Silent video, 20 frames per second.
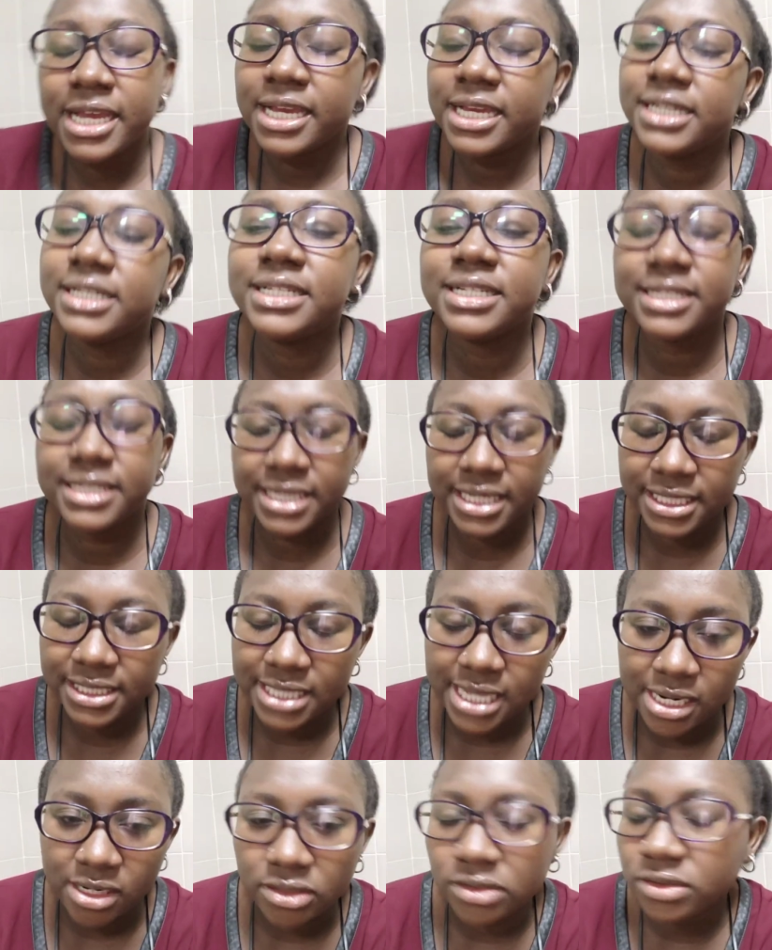It
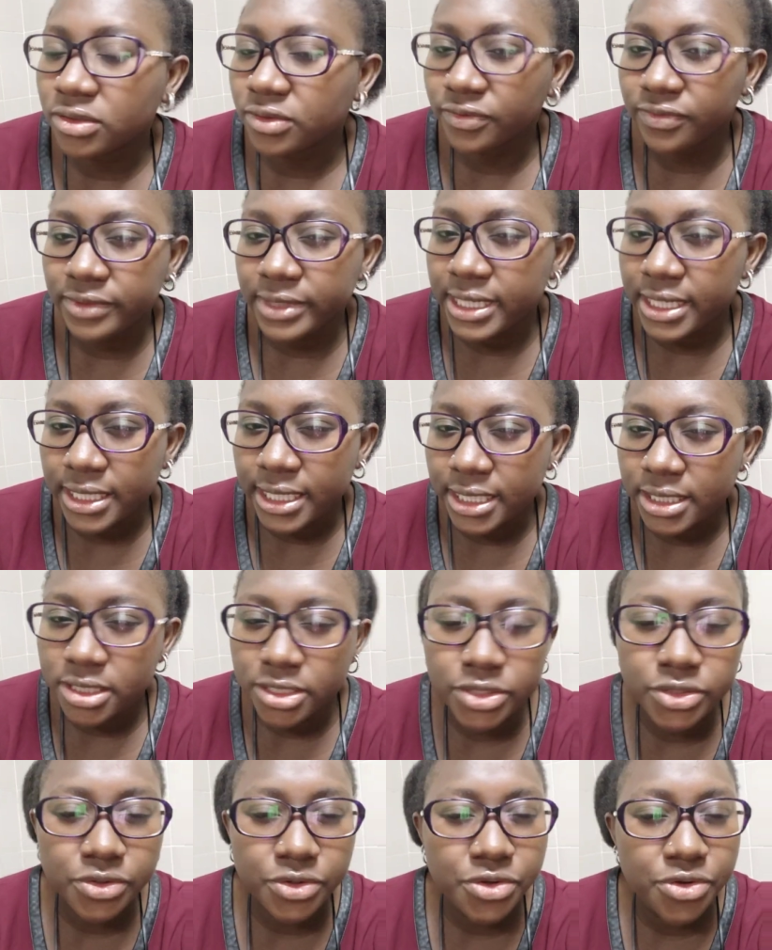takes a lot of
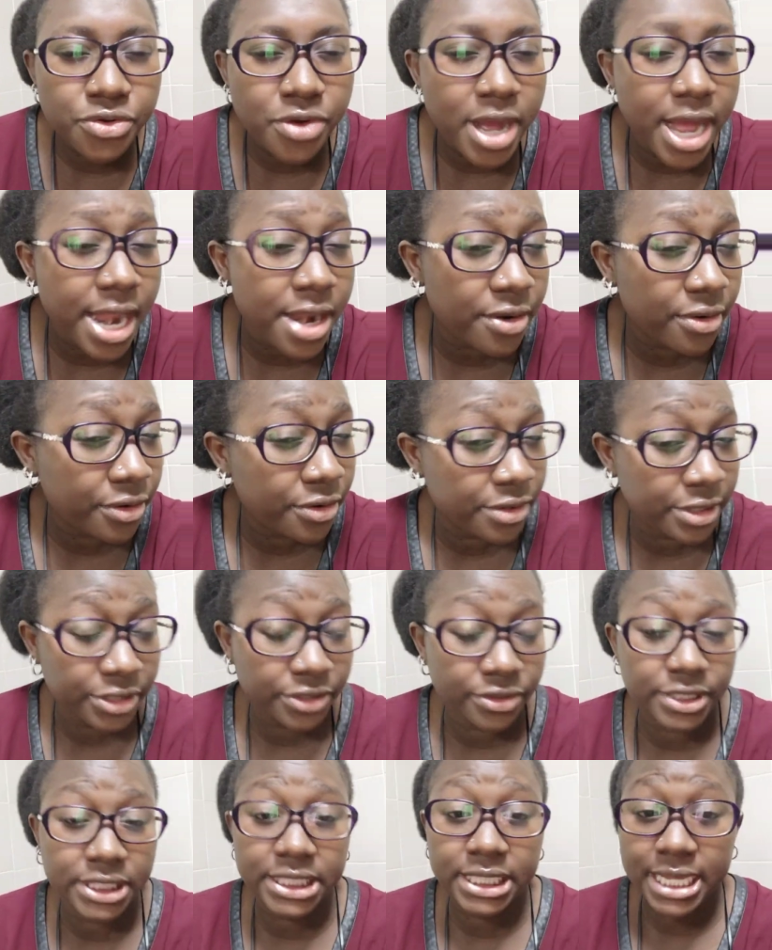energy. So you are not going
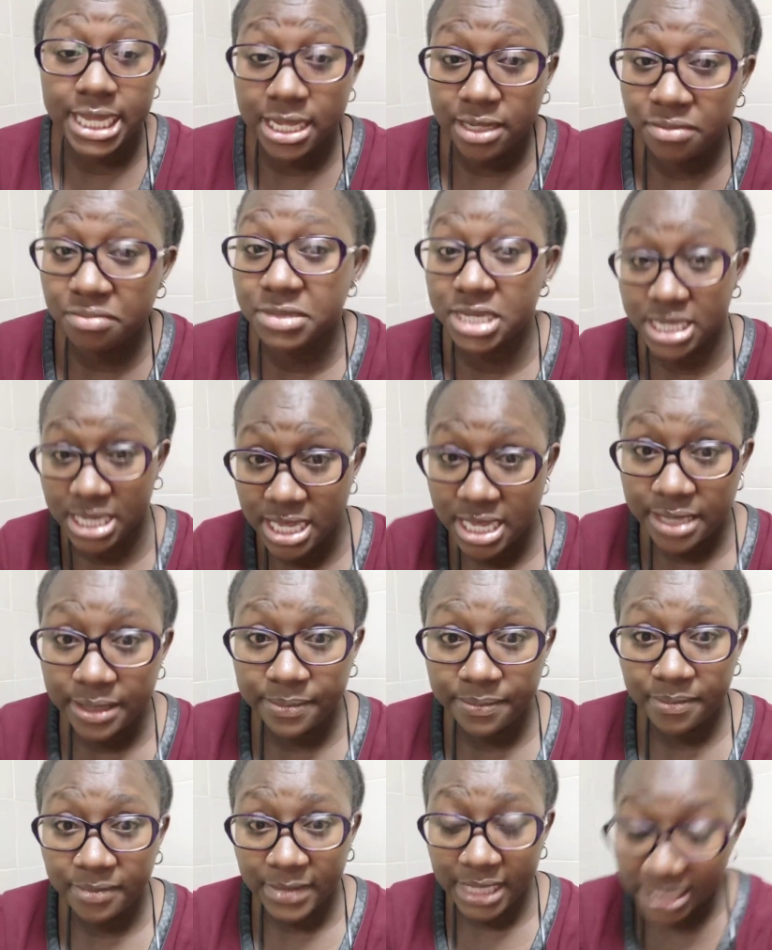to tell me
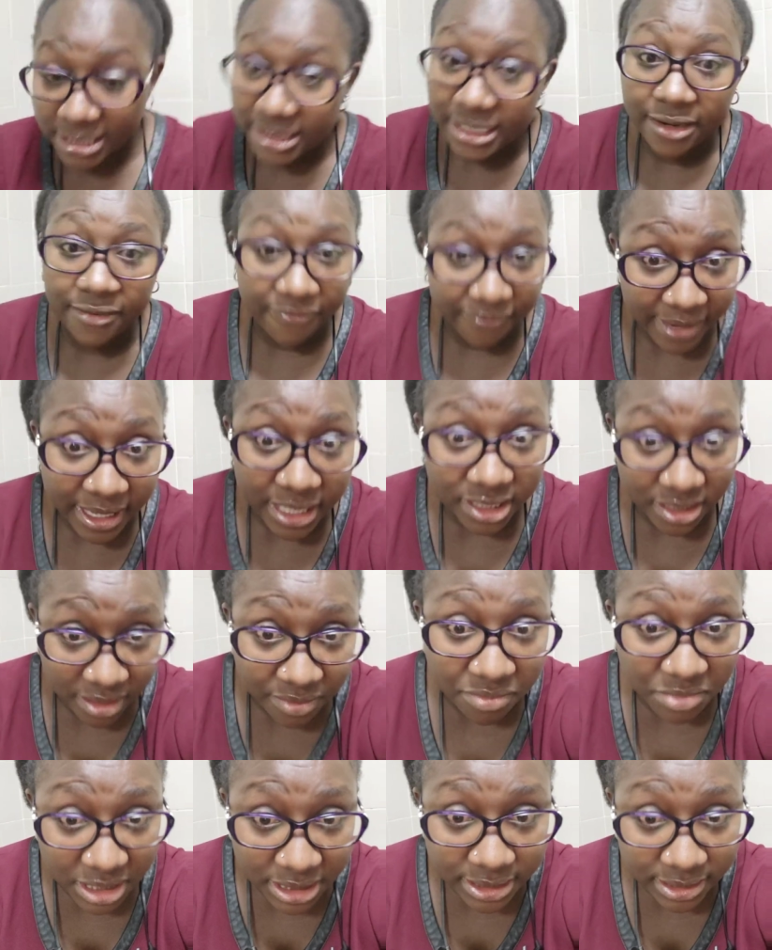it's a
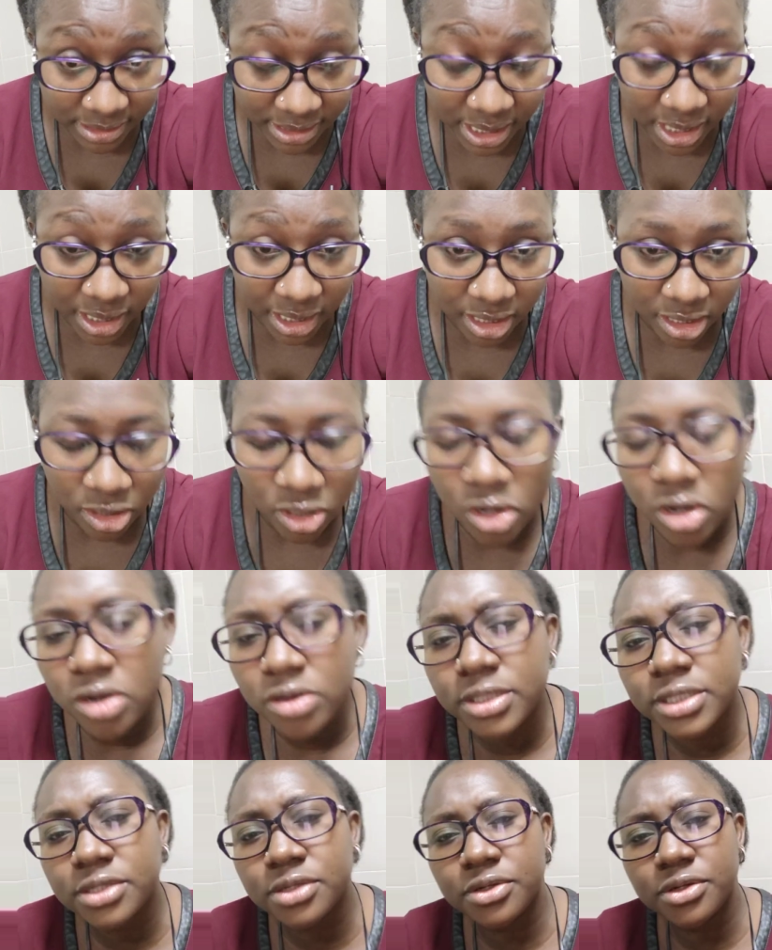fucking mistake.
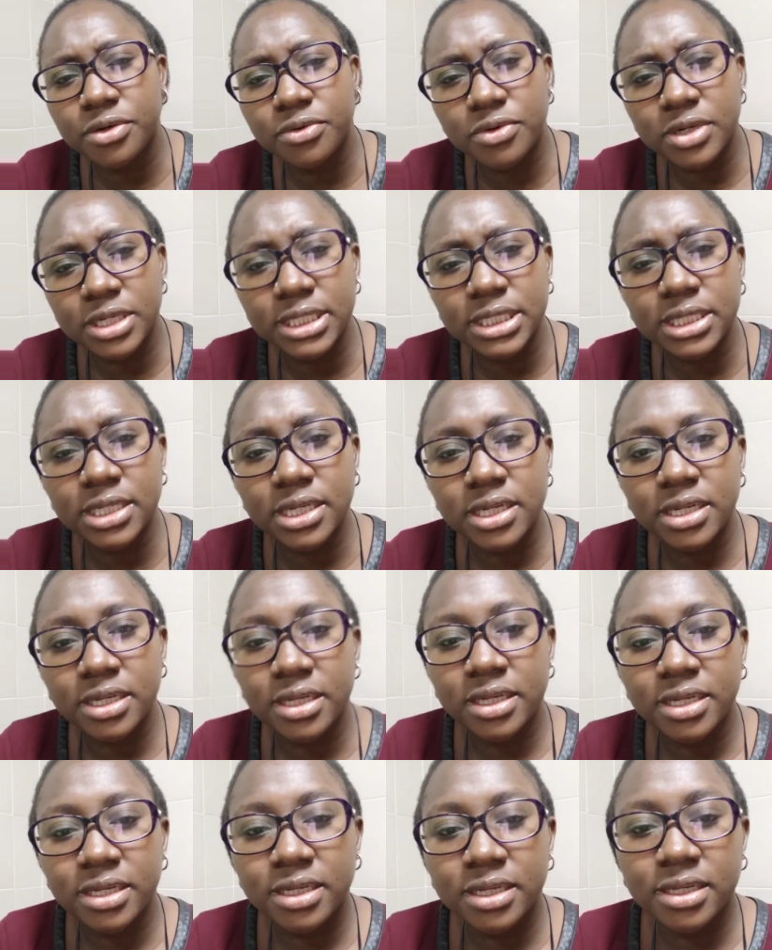Because you know what?
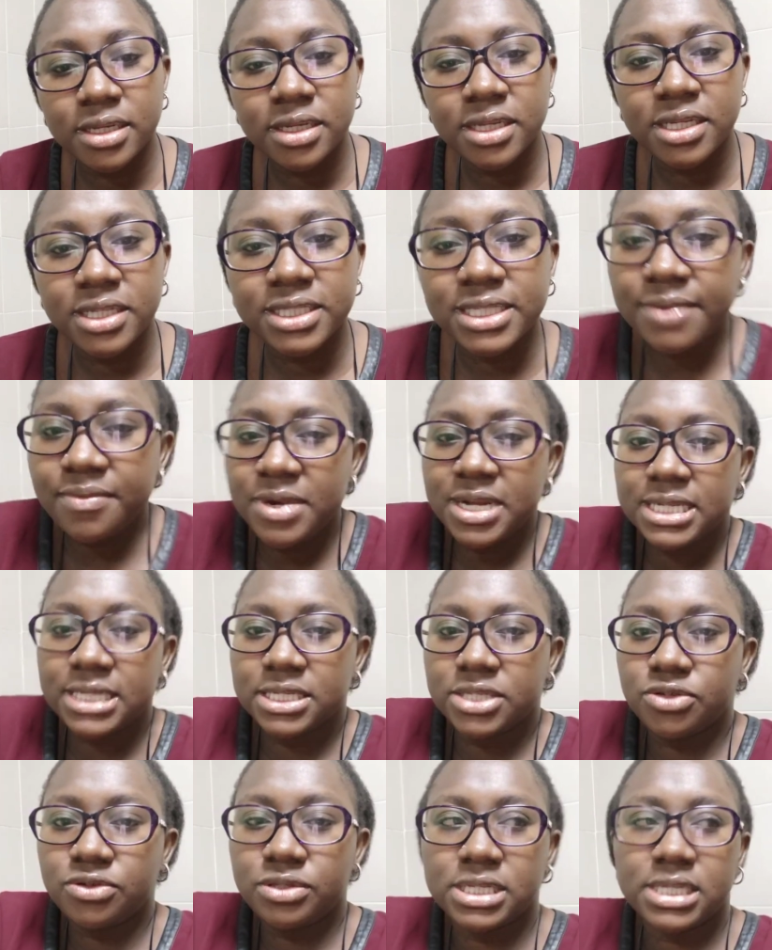
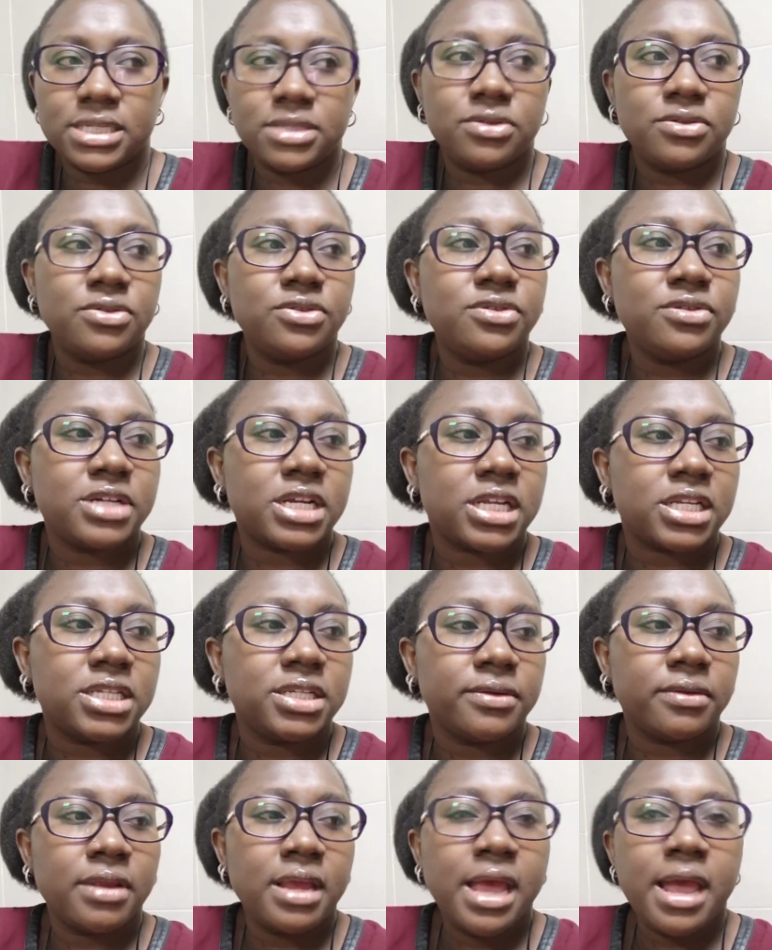Someone chooses to do
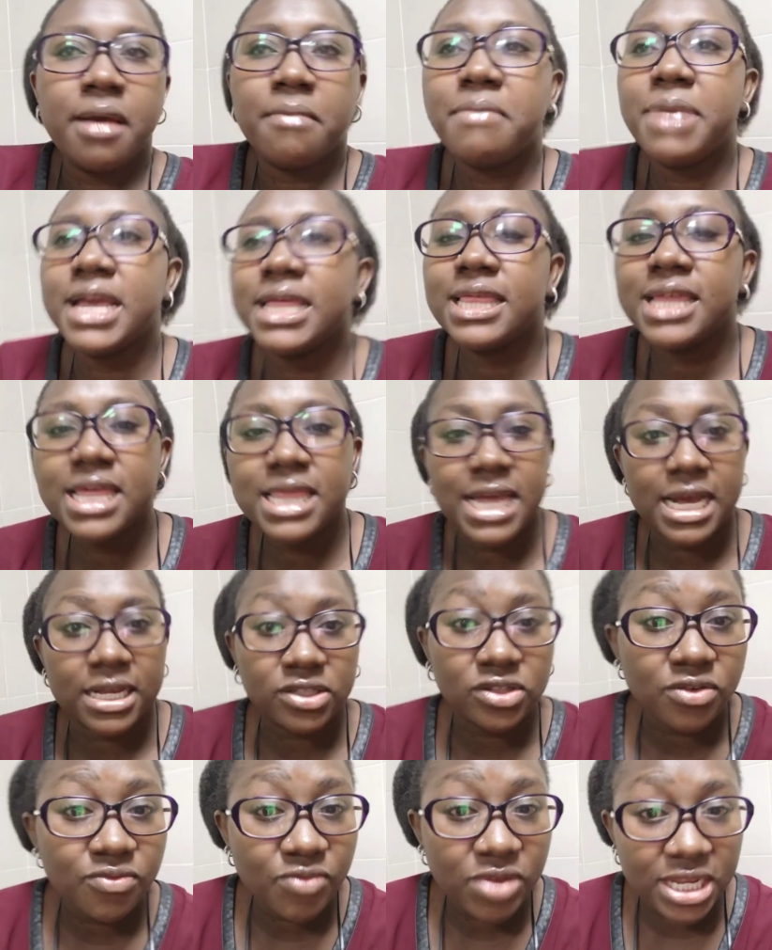it. By the way, there are
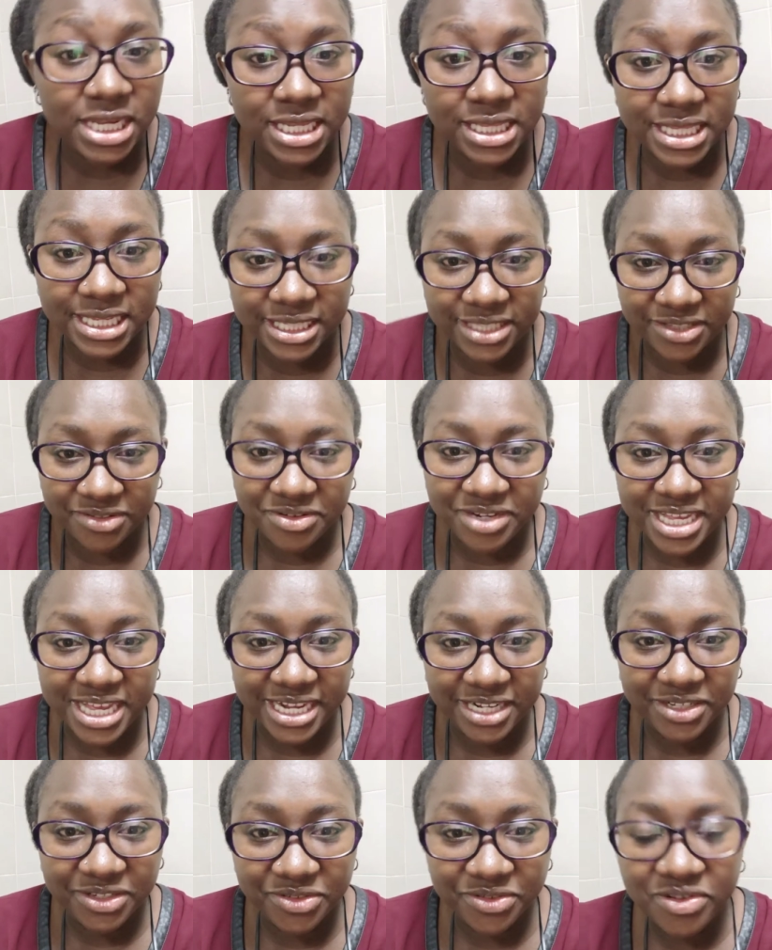so many things you
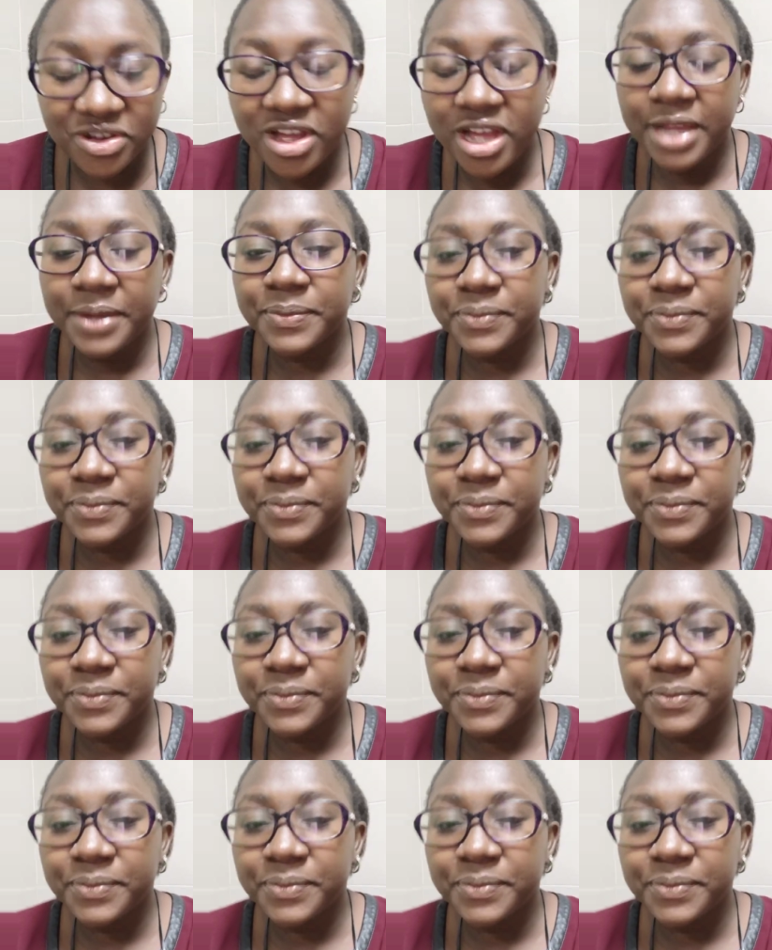can do.